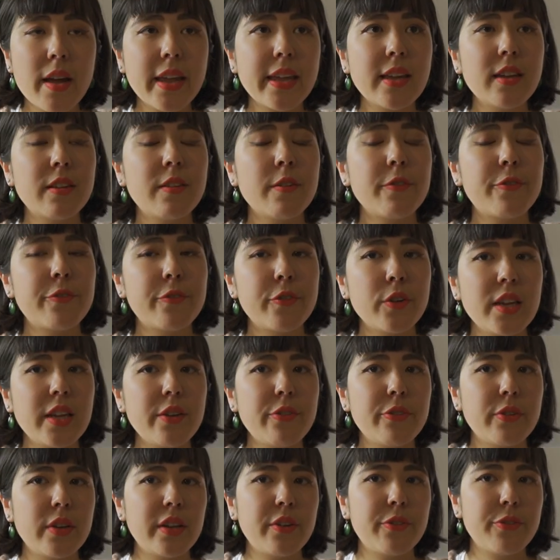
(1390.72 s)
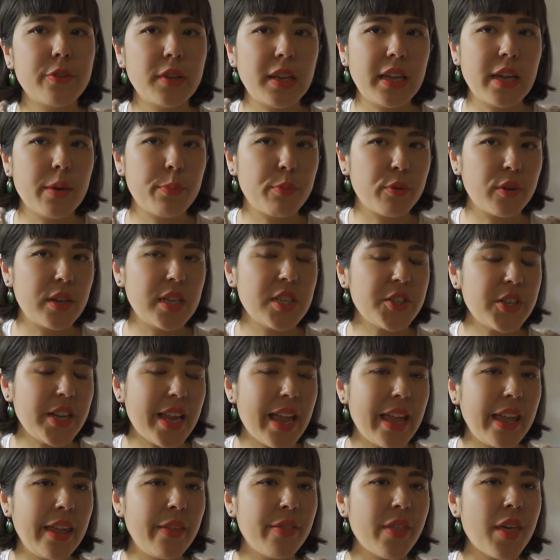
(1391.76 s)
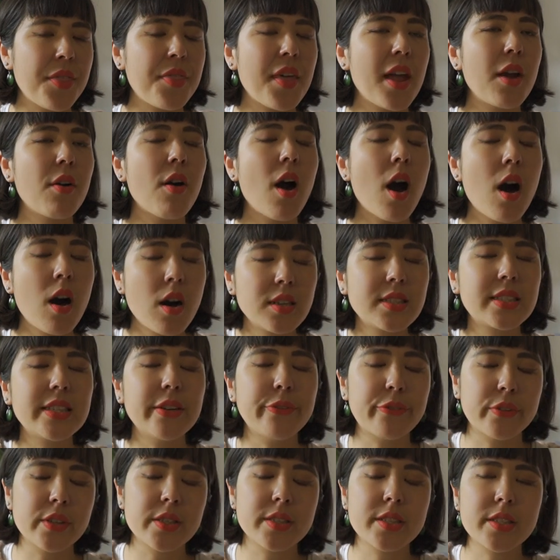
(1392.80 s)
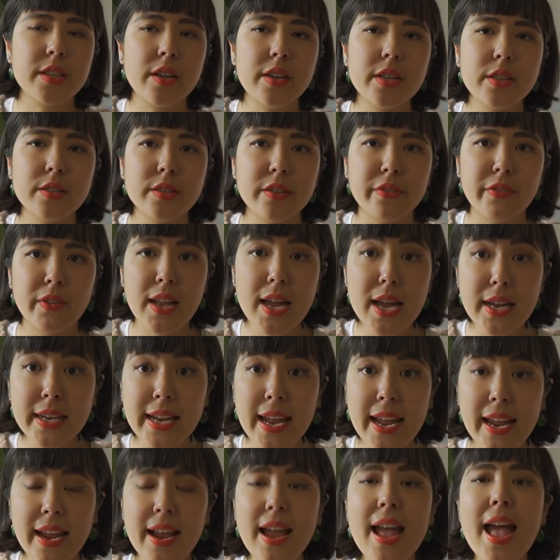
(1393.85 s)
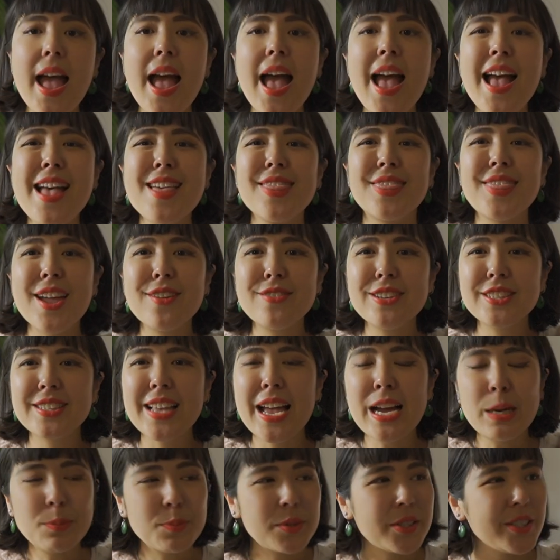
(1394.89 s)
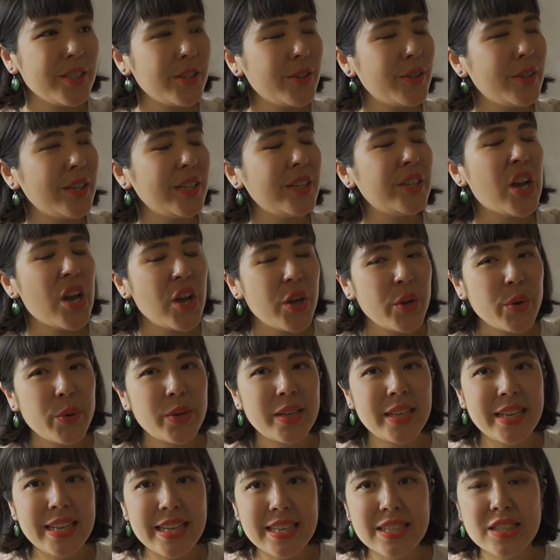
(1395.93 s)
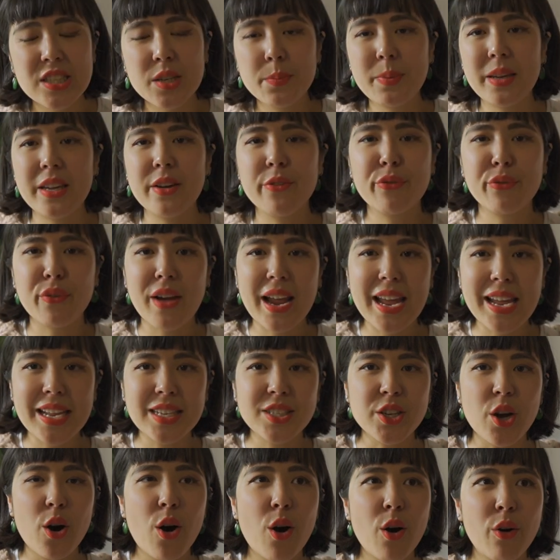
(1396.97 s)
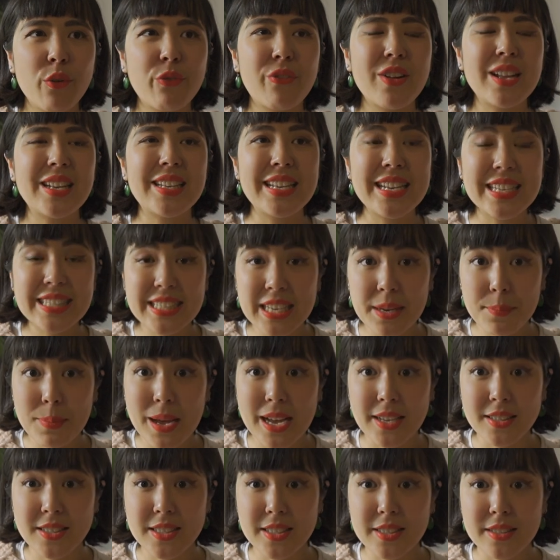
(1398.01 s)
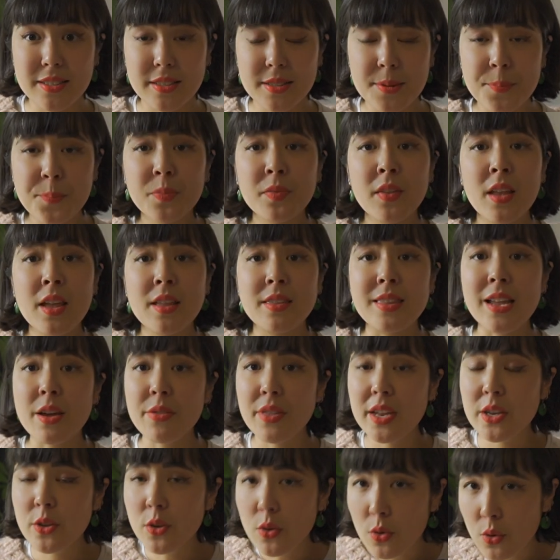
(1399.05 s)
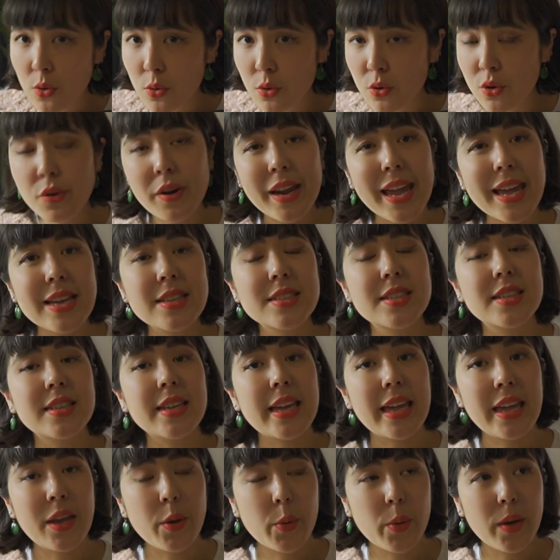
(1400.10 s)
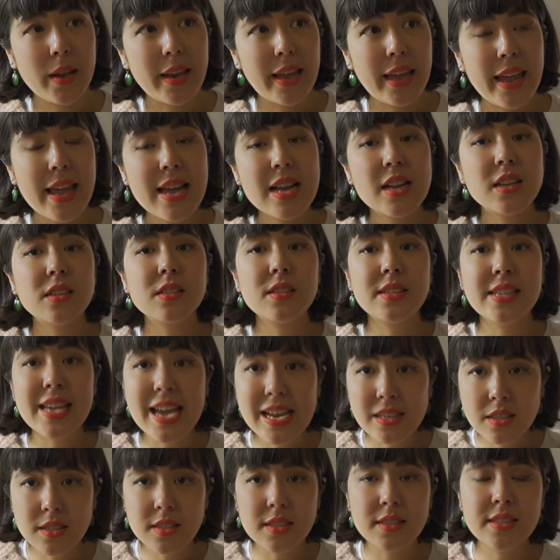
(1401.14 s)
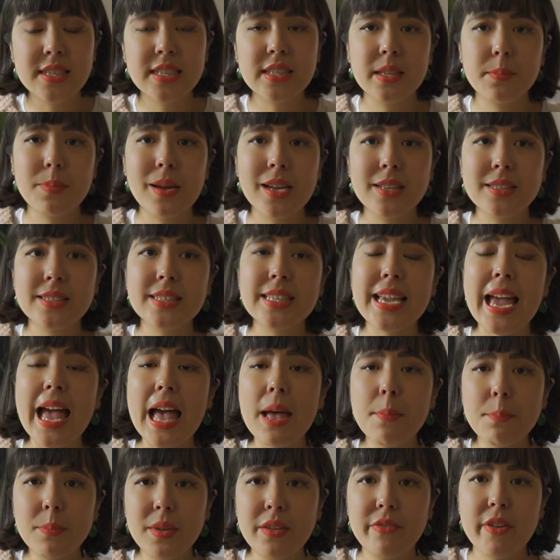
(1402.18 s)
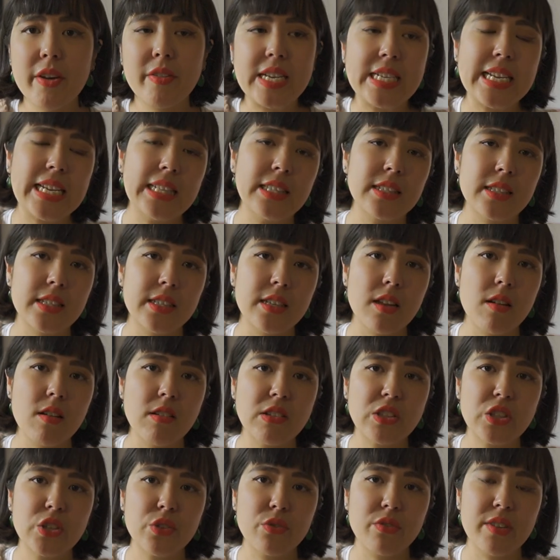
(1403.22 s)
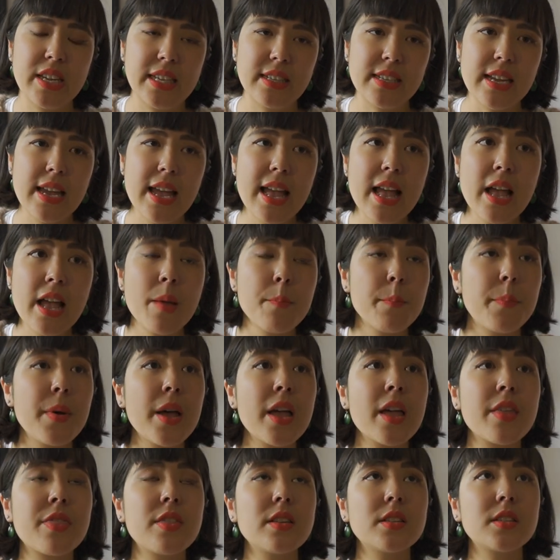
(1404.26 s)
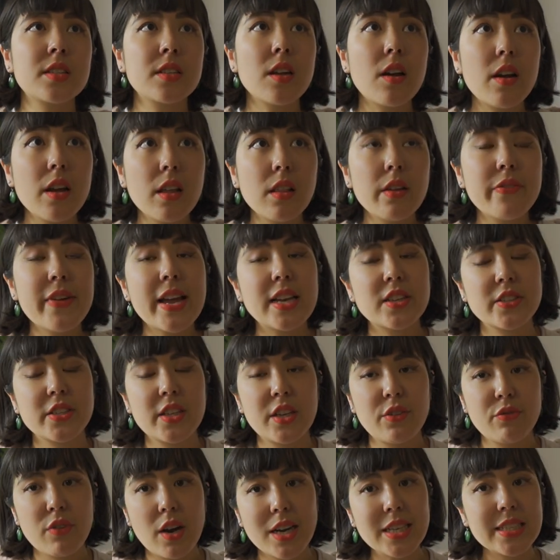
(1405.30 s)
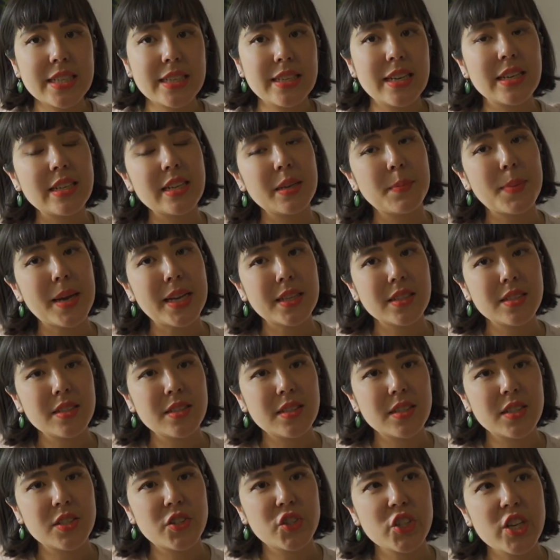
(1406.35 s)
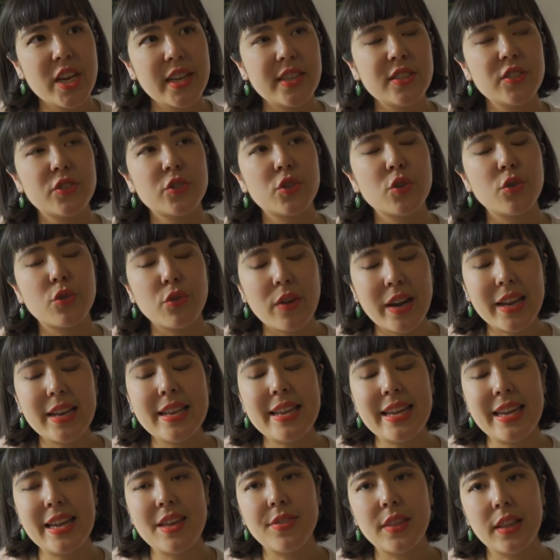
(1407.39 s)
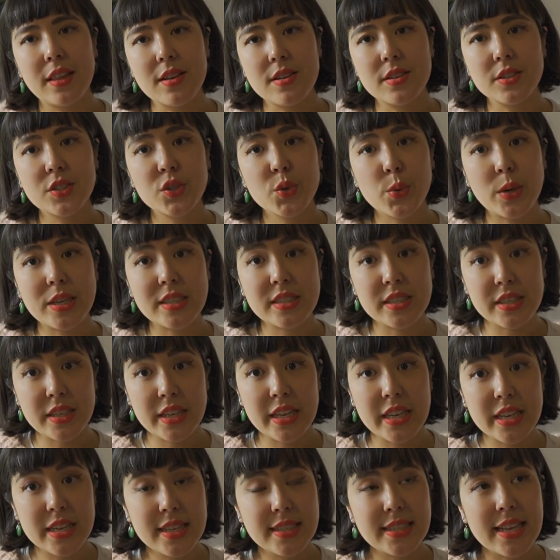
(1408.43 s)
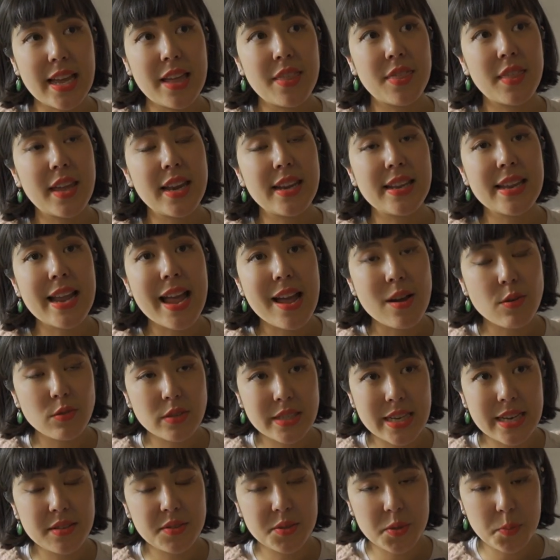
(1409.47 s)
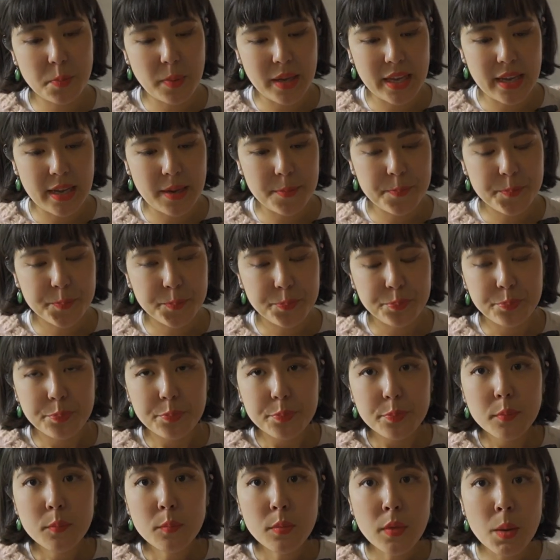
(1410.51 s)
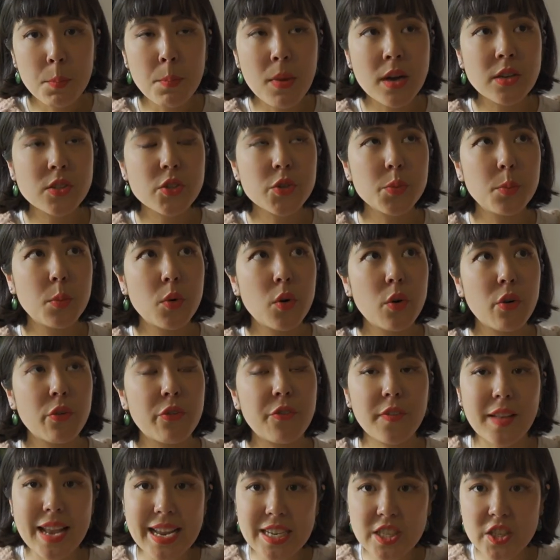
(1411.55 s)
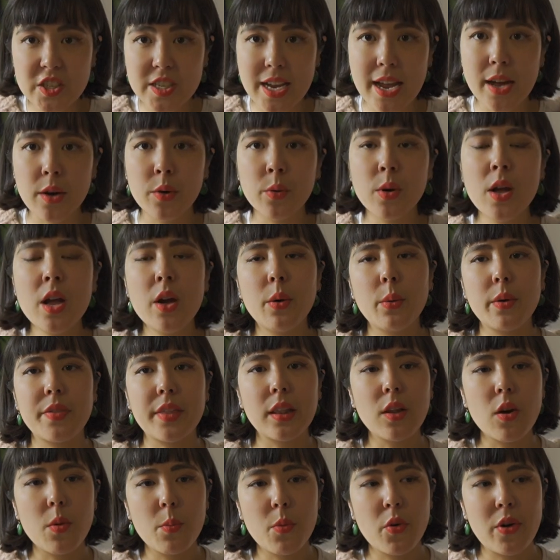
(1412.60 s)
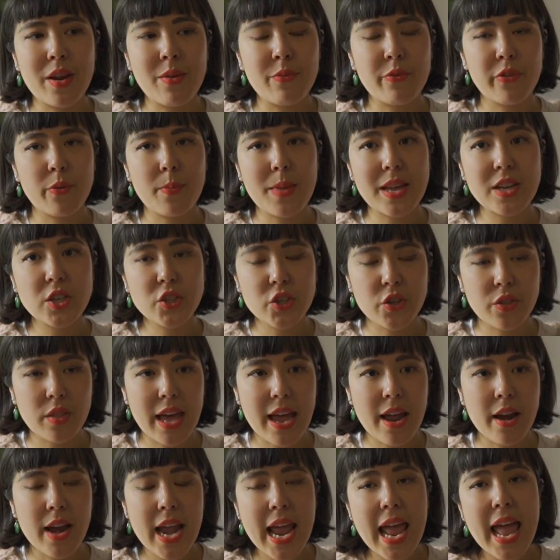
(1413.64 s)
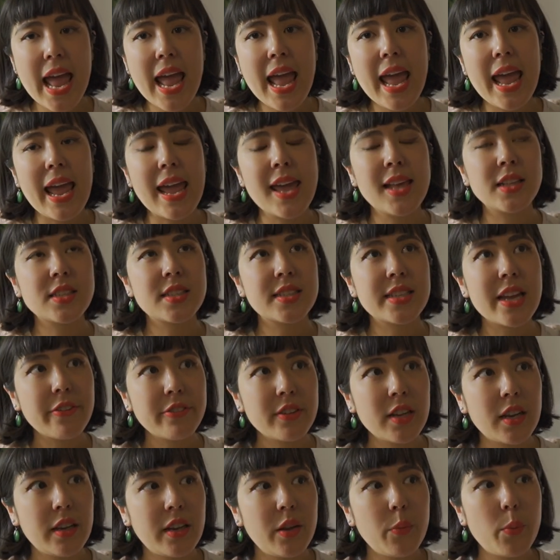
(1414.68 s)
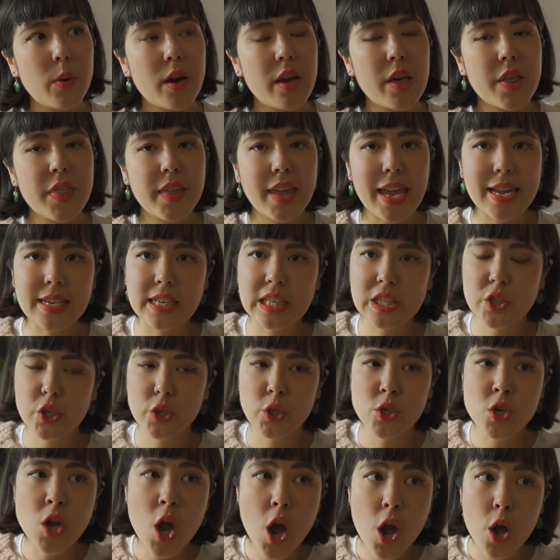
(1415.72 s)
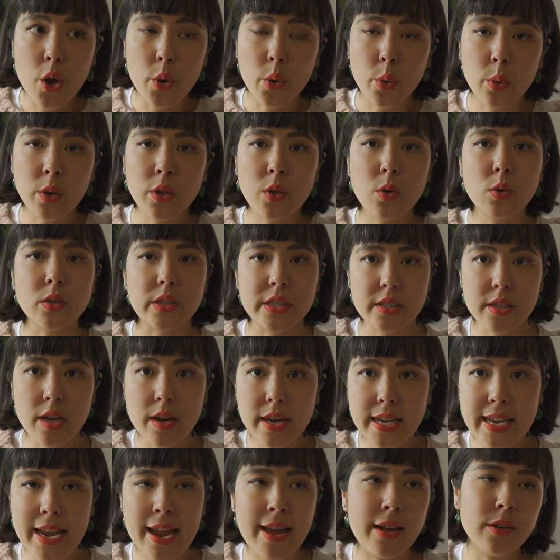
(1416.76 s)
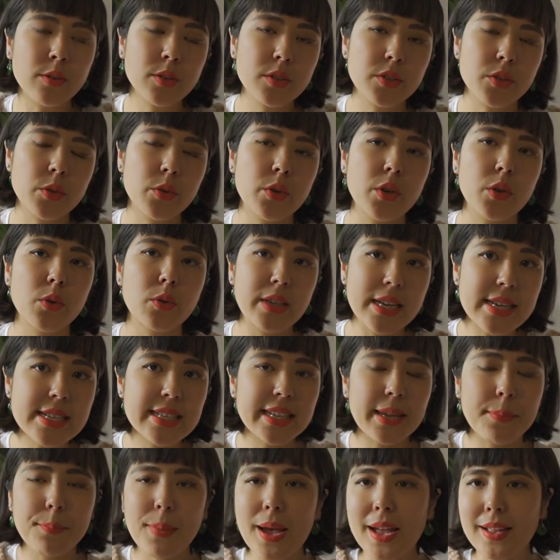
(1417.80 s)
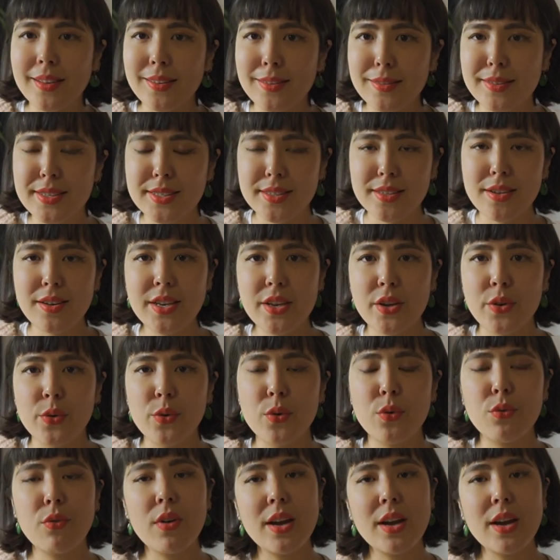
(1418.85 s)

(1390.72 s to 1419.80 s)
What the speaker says: I can fully appreciate that there are different styles of learning, there is absolutely no need to be afraid of knitting patterns. Now, they're not all created equally. Yes, knitting patterns can be very dense and hard to read, but the style of actually writing knitting patterns has changed greatly in the last 20 years, and they now tend to be much more fleshed out with a lot more information there. It's definitely worth getting to know your design house or your knitting pattern designer or